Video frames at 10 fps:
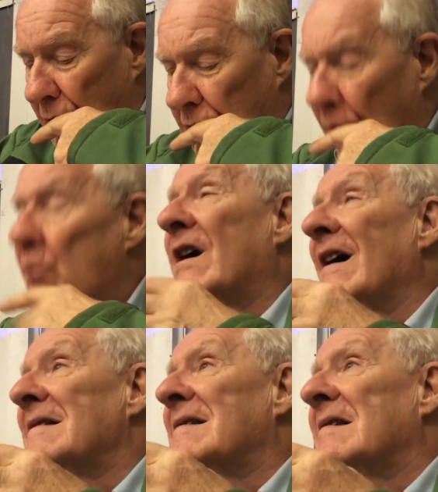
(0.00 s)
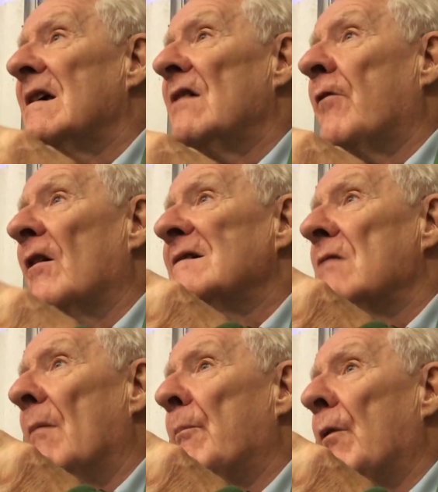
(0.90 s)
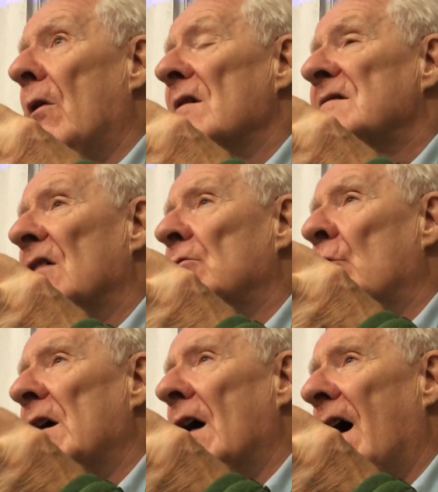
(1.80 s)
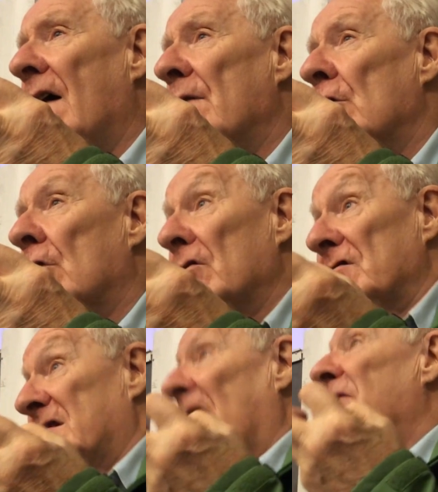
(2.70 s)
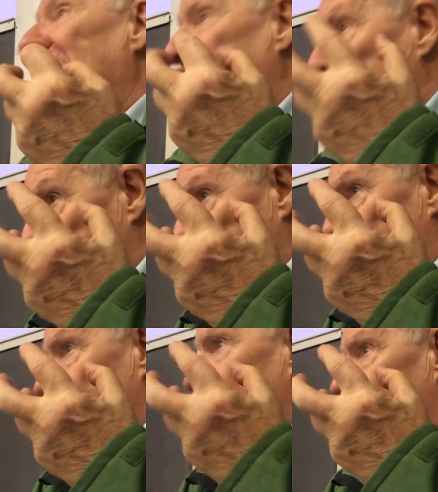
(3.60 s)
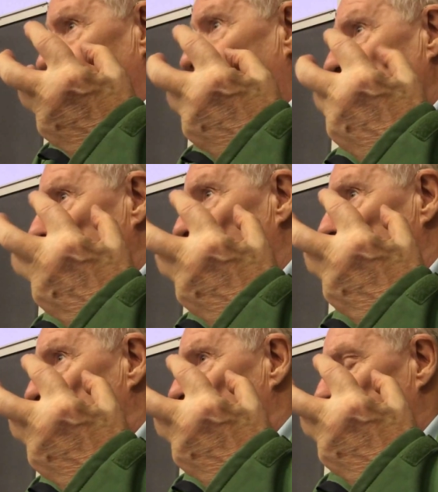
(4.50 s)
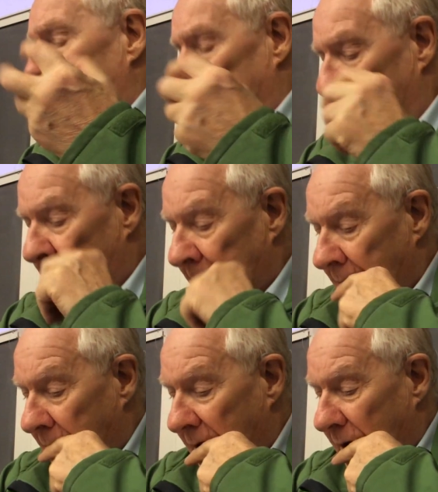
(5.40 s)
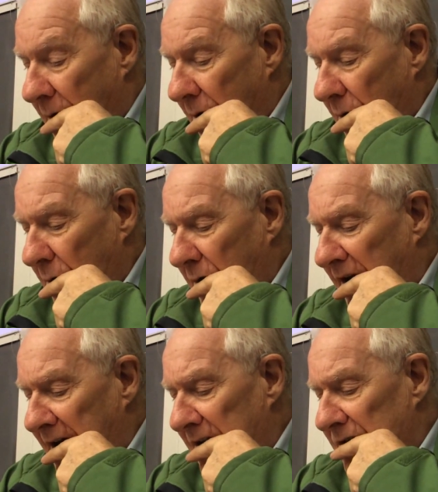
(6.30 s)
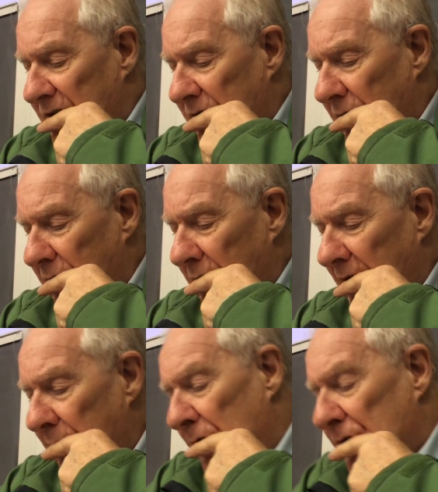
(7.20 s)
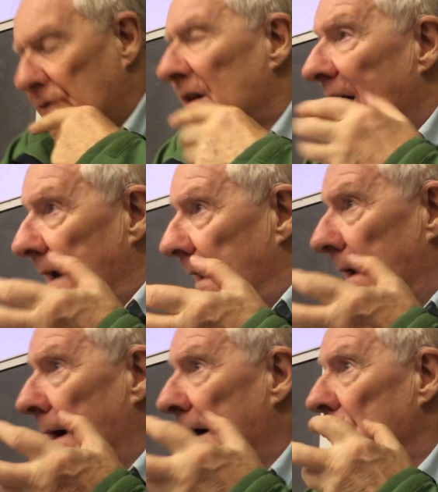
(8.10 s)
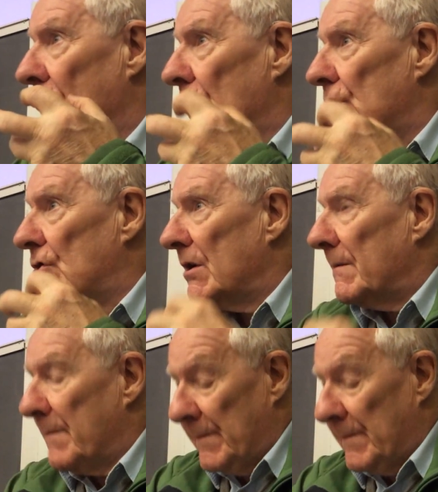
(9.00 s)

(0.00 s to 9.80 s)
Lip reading: So we can say, for example, that we have a conservative ideology against the revolutionary ideology.